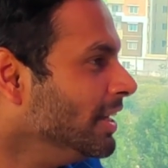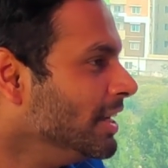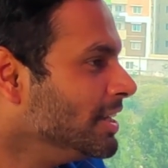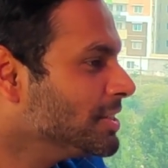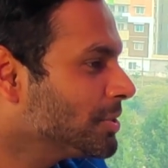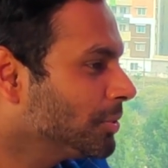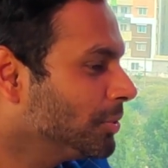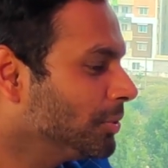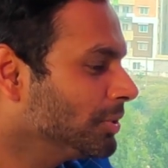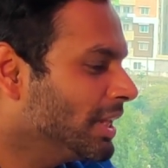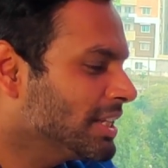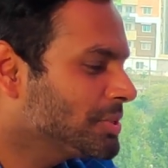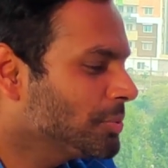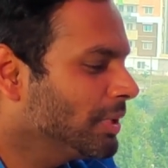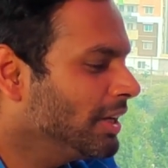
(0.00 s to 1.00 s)
So
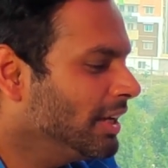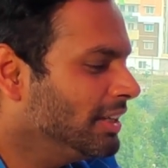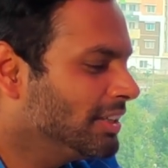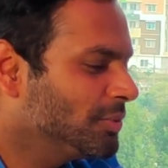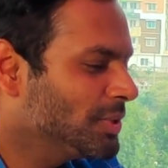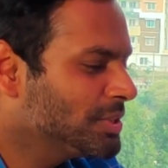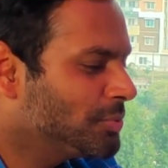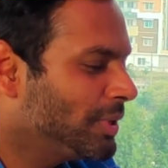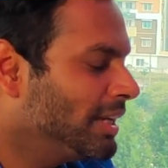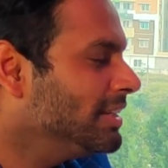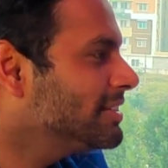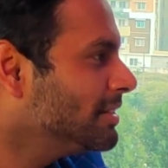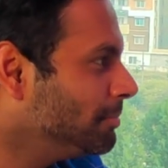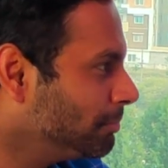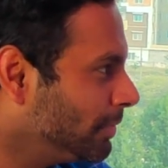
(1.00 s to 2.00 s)
that's why it was very
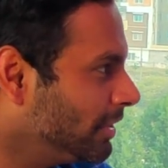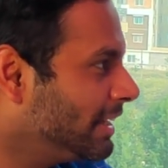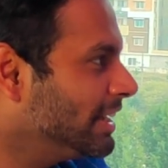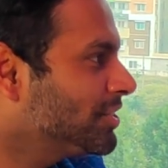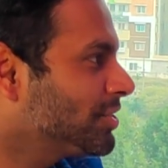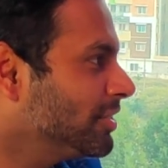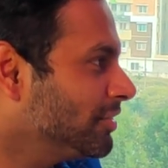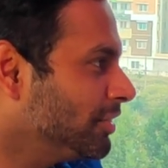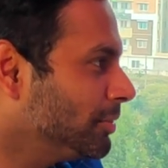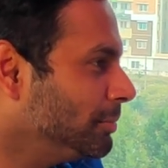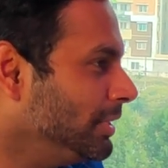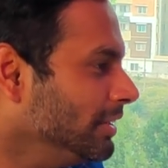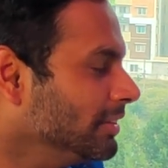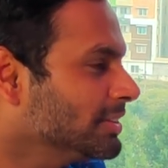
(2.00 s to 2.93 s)
simple decision for me.